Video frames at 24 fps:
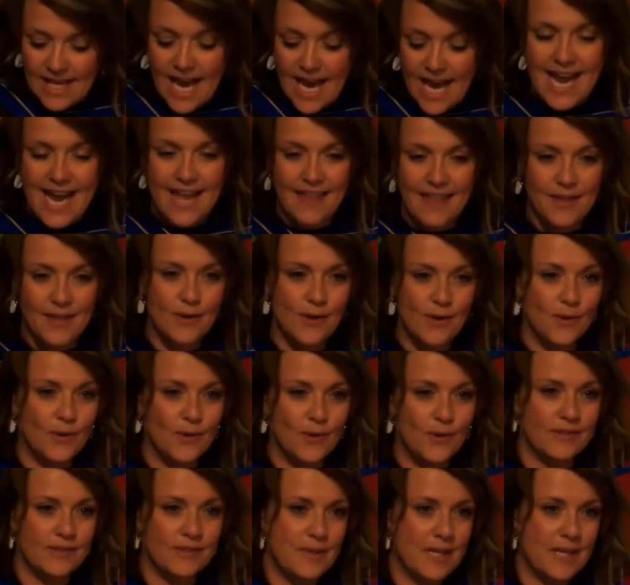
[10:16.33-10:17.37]
I had the
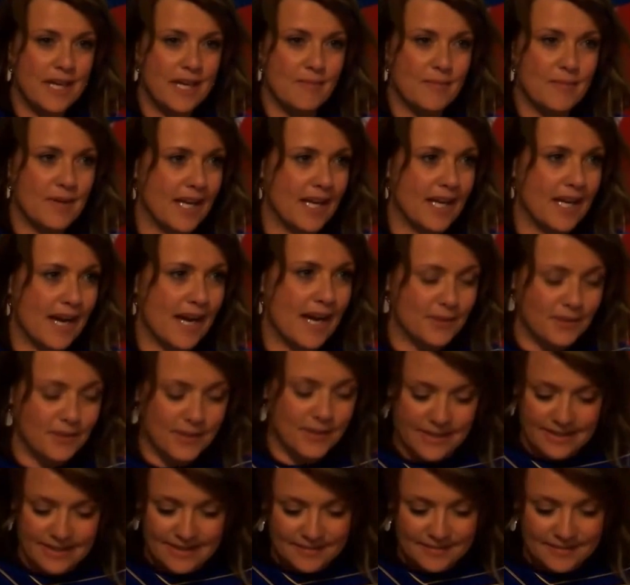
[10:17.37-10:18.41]
goal of becoming an
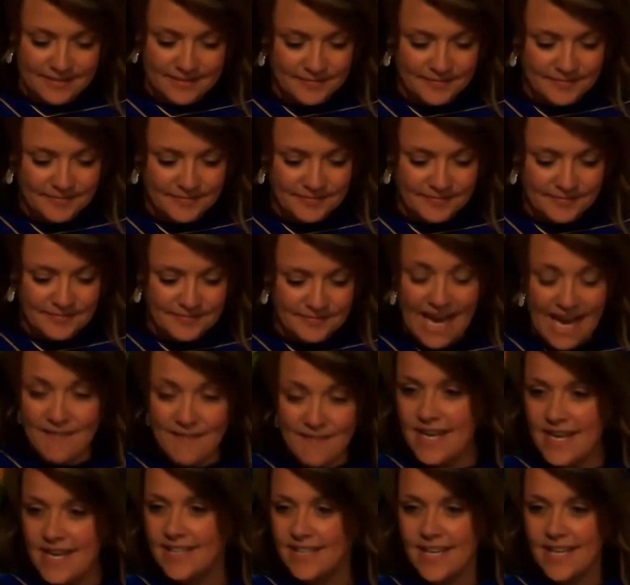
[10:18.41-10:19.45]
actress. Have
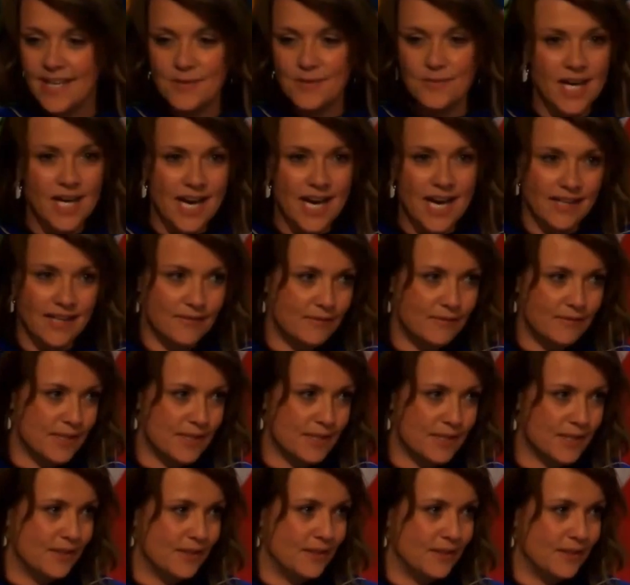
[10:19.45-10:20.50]
I done what I
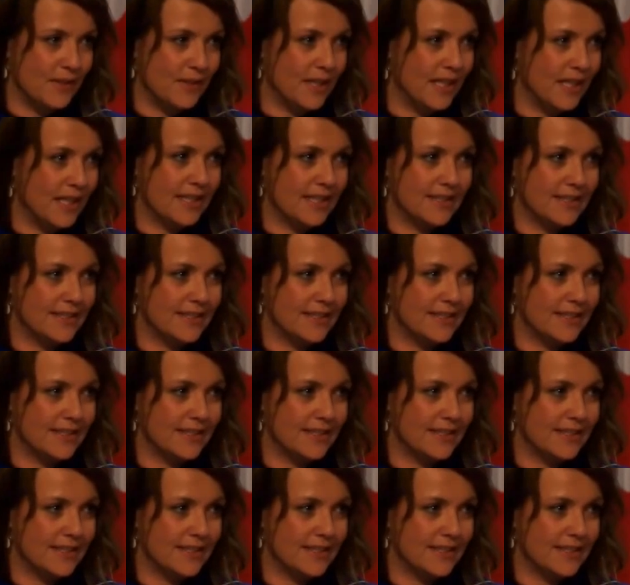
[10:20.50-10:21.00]
envisioned doing?